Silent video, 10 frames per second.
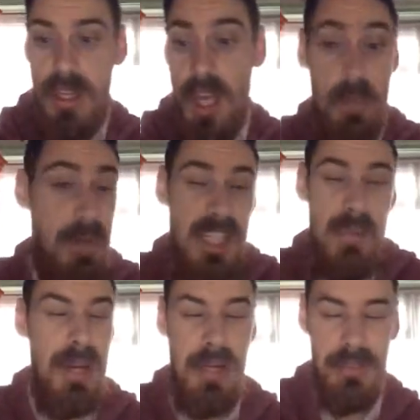Probably a
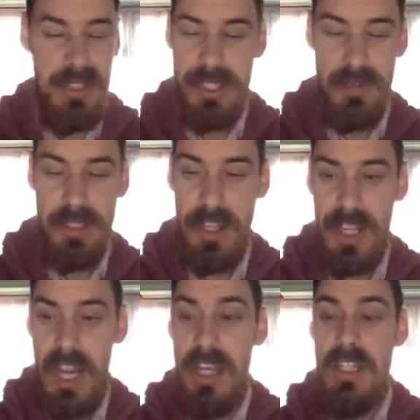penalty, something like
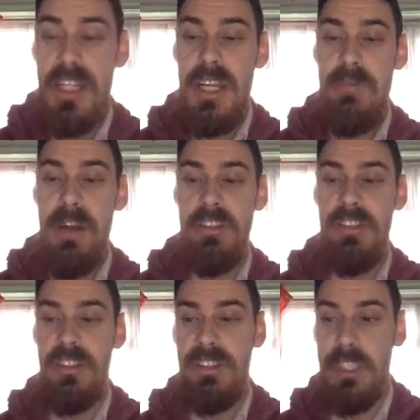that.
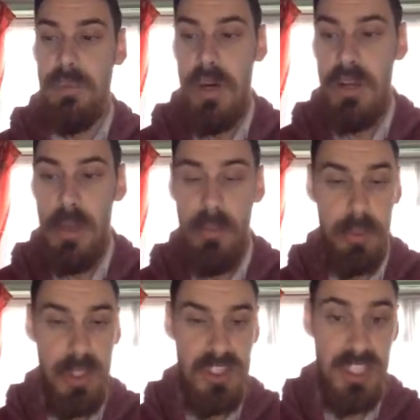Manchester United 1,
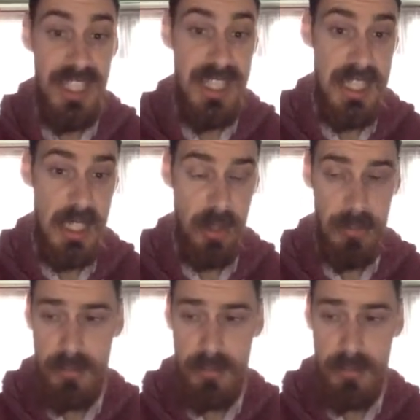Brighton 0.